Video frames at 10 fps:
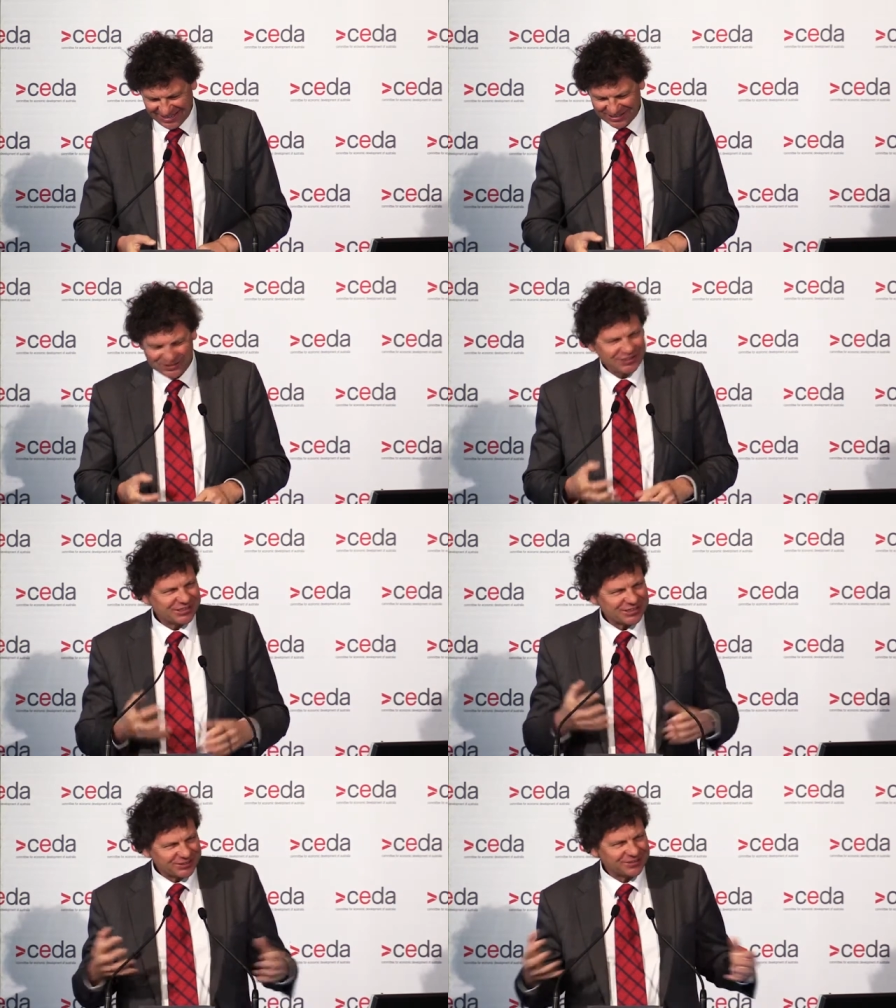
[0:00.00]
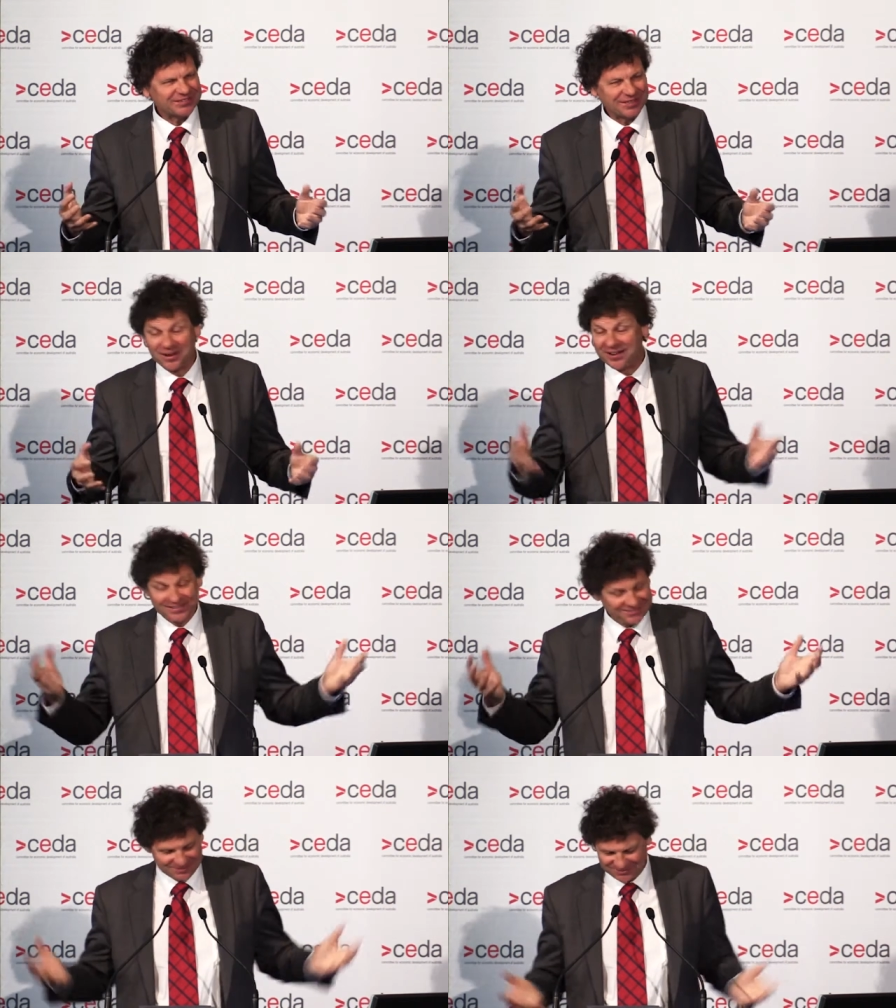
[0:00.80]
And she just looked at
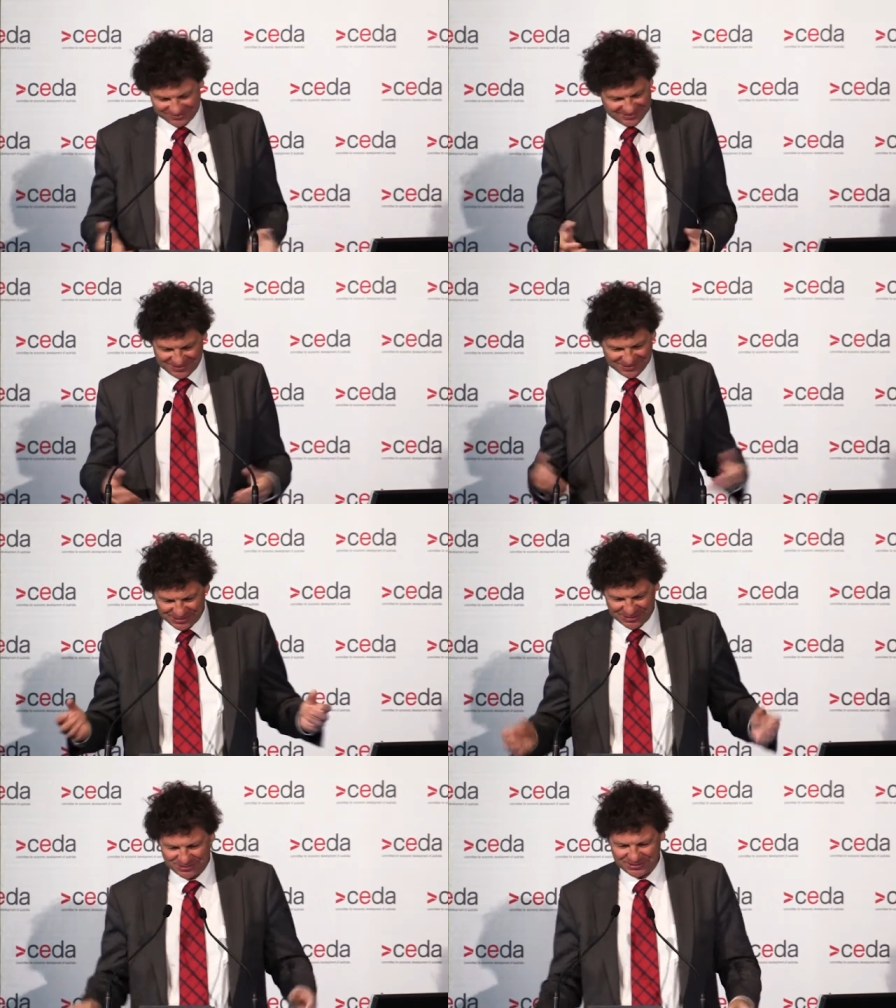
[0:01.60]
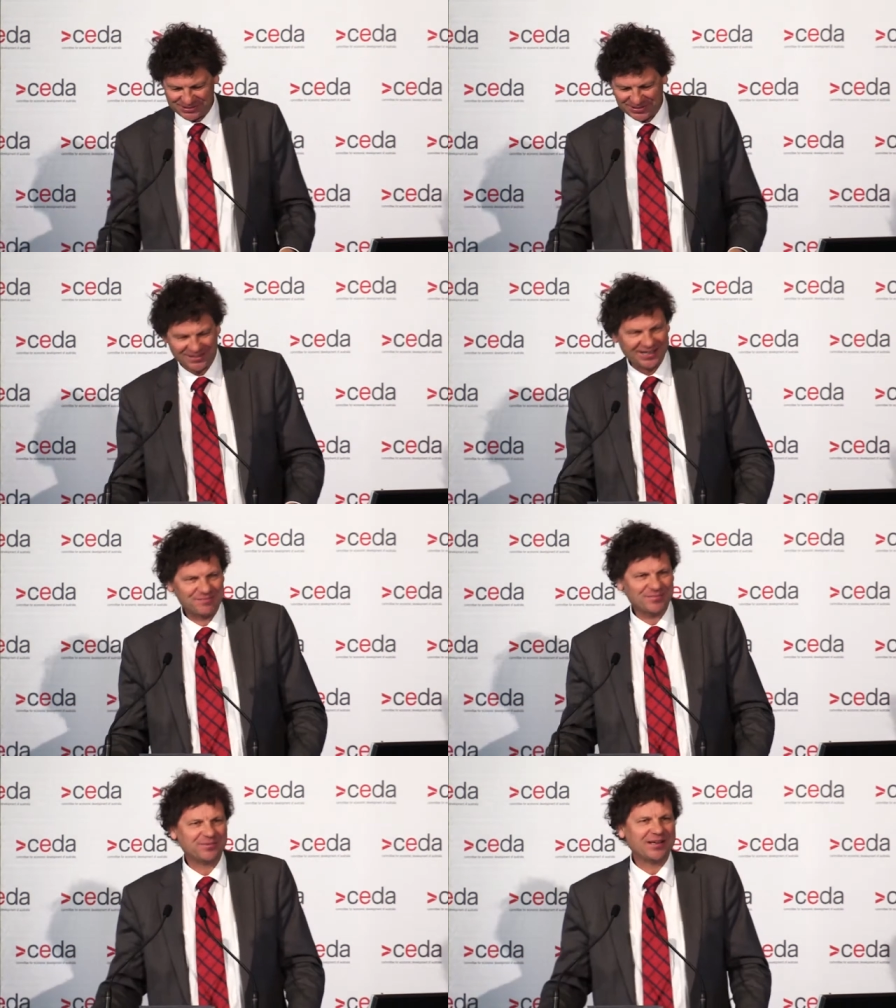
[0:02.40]
him, this was totally
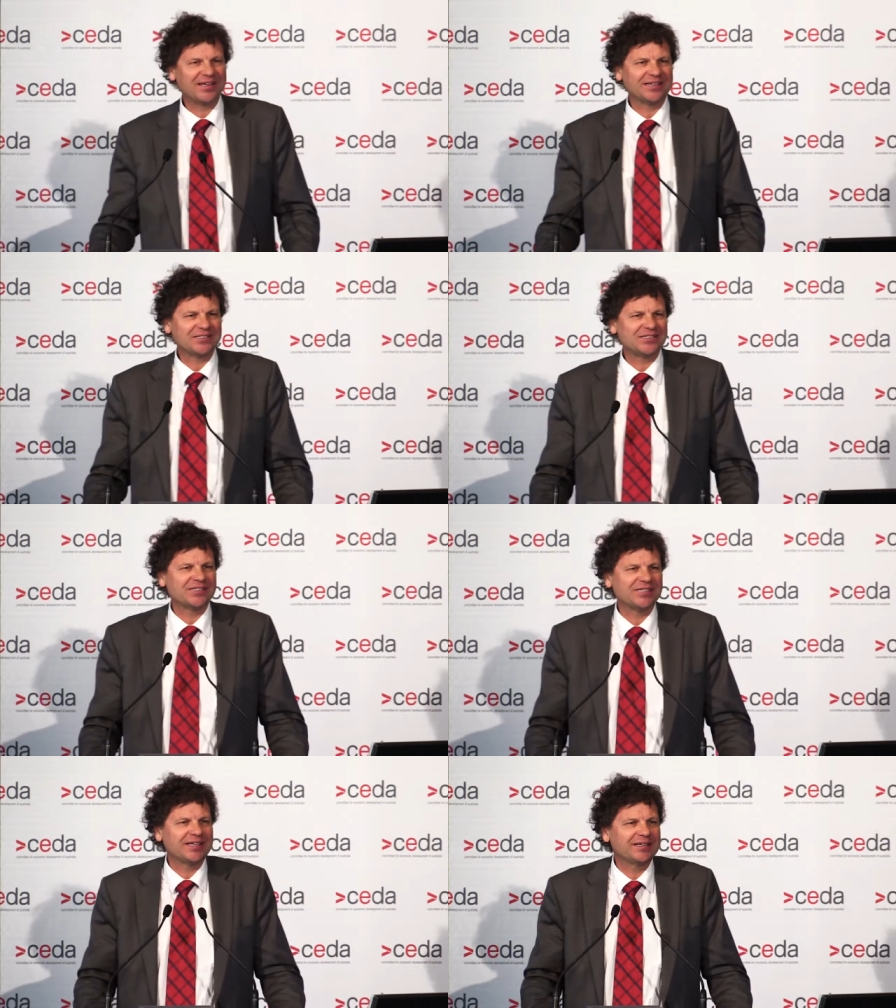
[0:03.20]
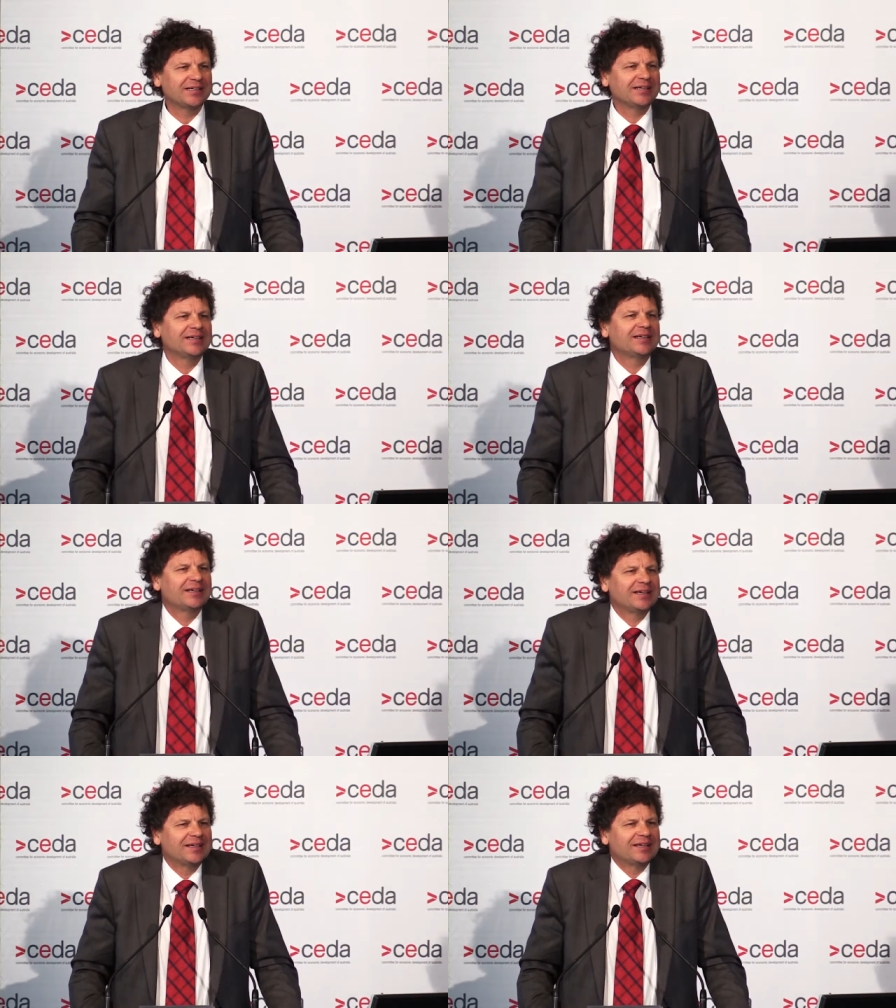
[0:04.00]
unprepared, and she said,
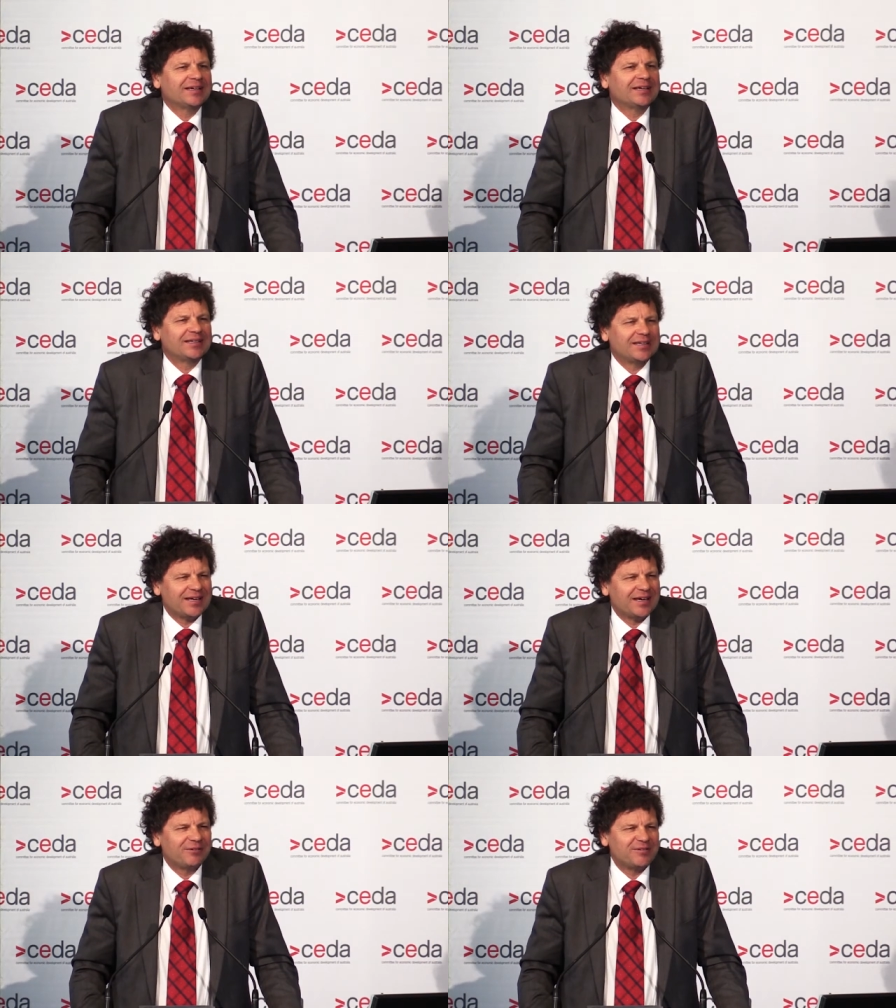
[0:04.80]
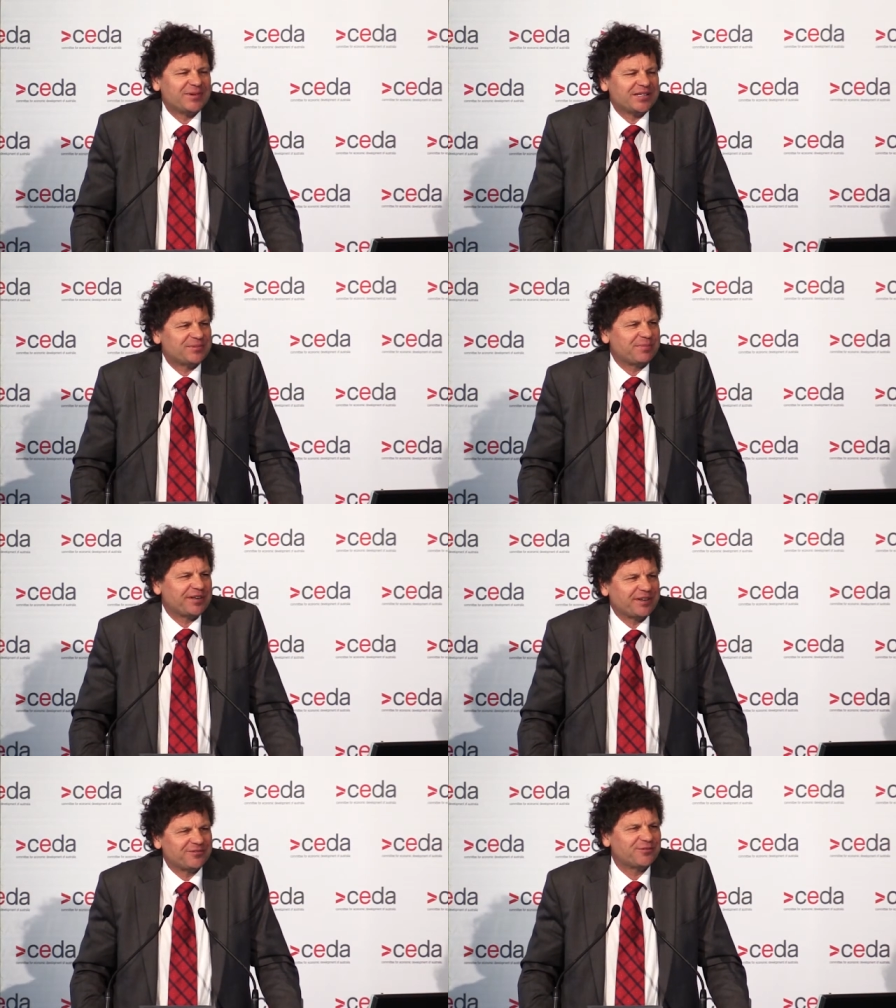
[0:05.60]
yeah, we've been
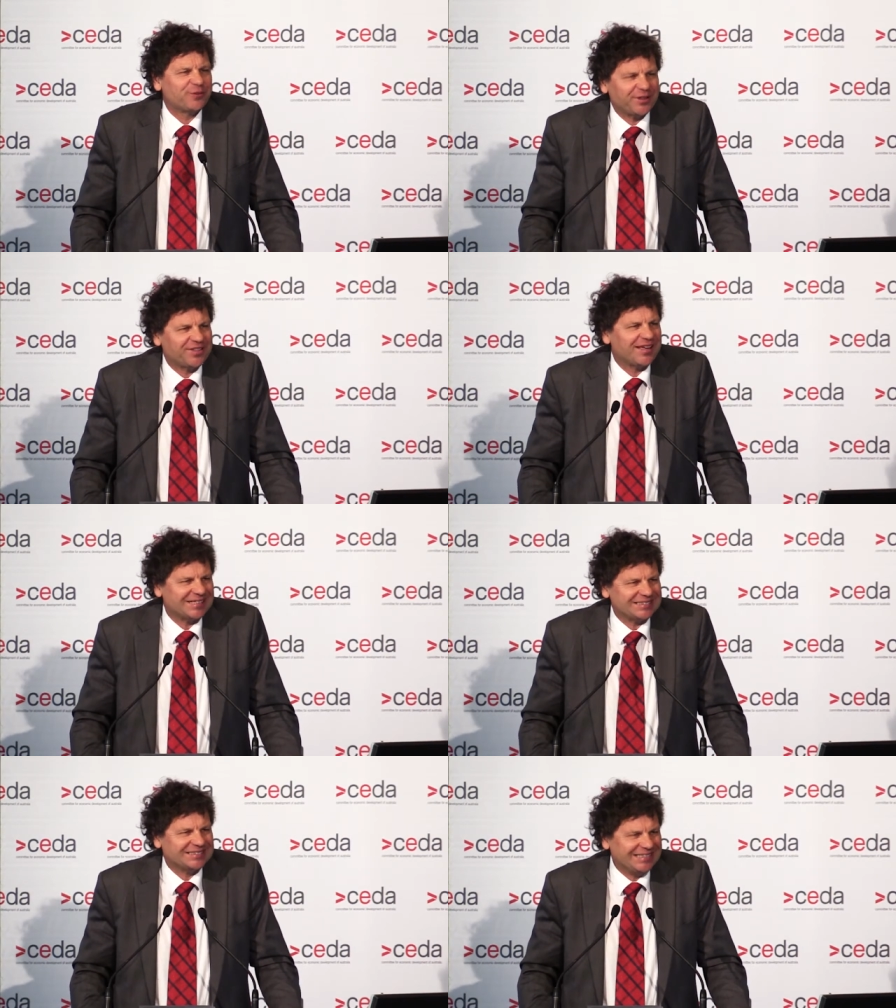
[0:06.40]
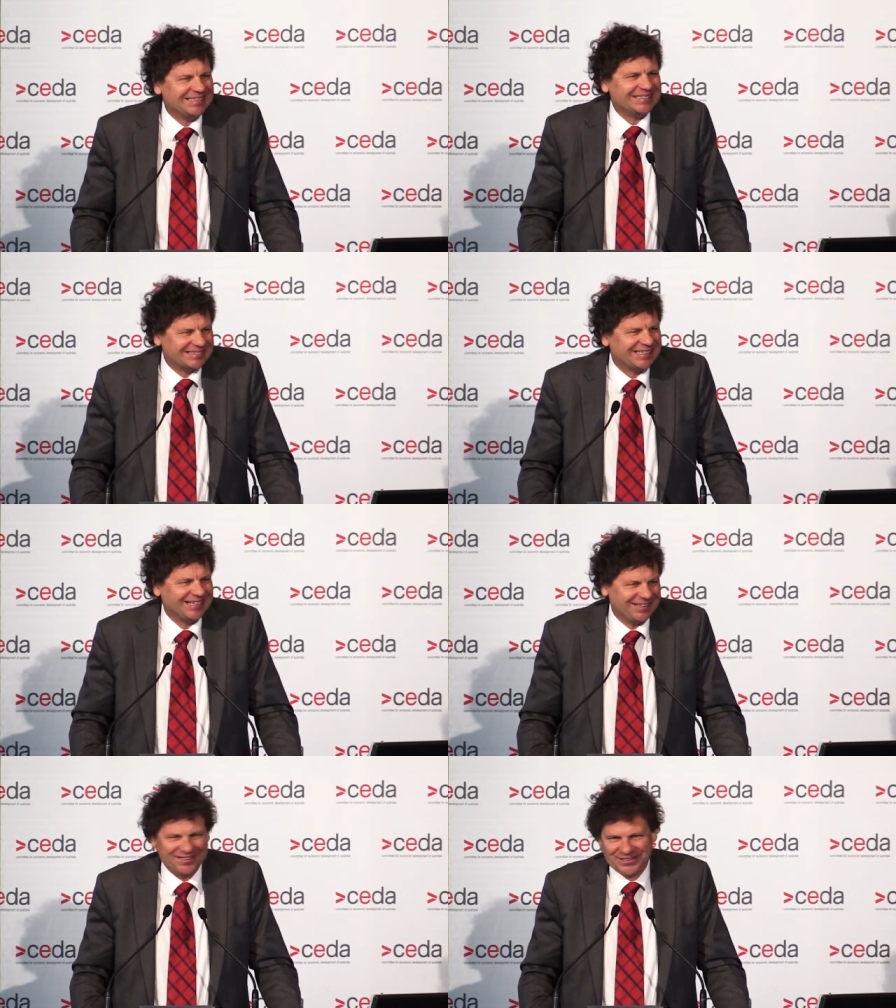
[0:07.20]
spending 40,000 years
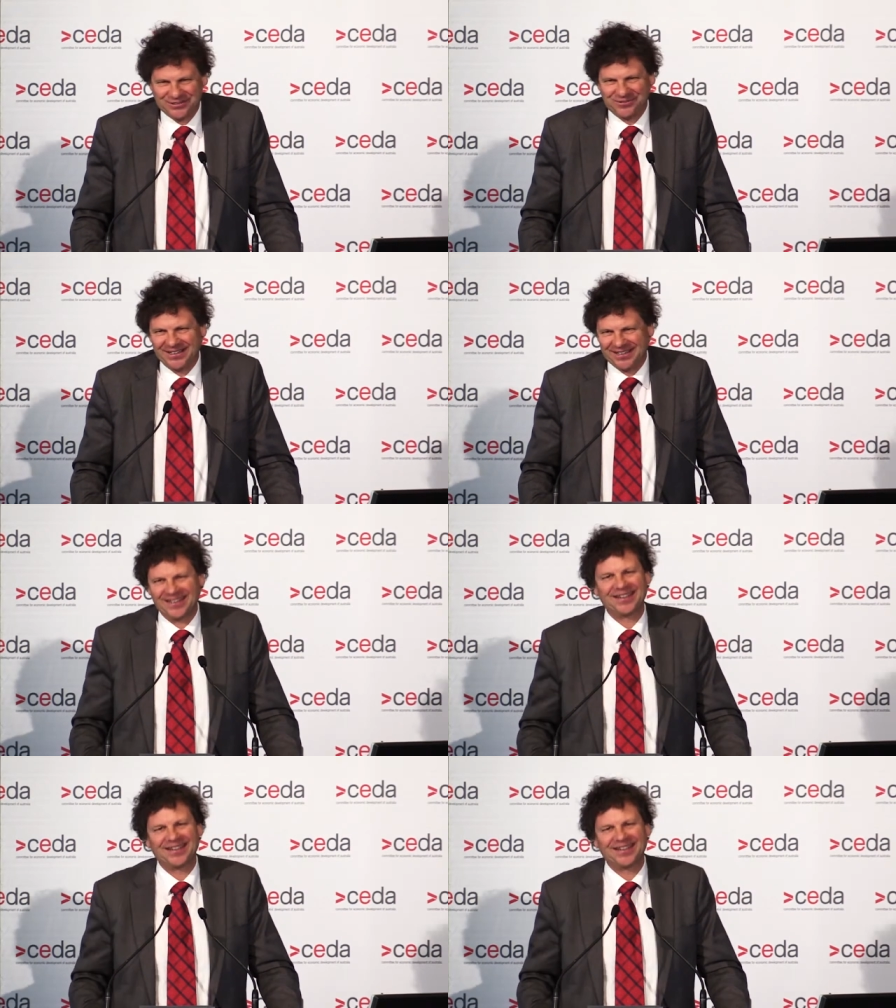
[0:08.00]
getting these ready.